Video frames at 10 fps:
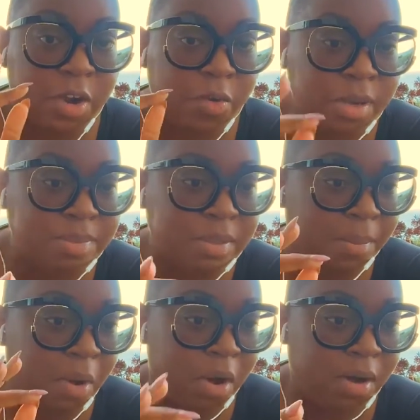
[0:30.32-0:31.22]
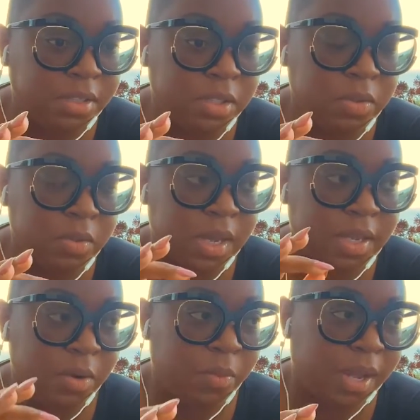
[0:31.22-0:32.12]
creeps up on you in
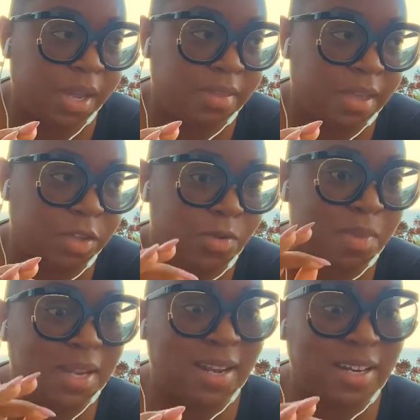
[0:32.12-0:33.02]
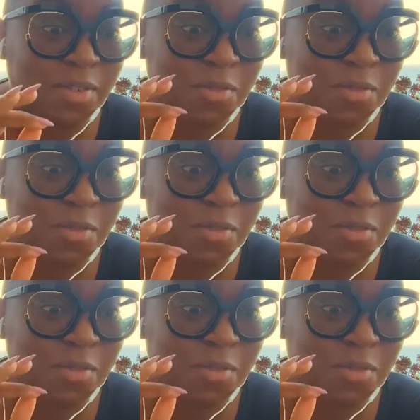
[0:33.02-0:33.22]
a way that you may not even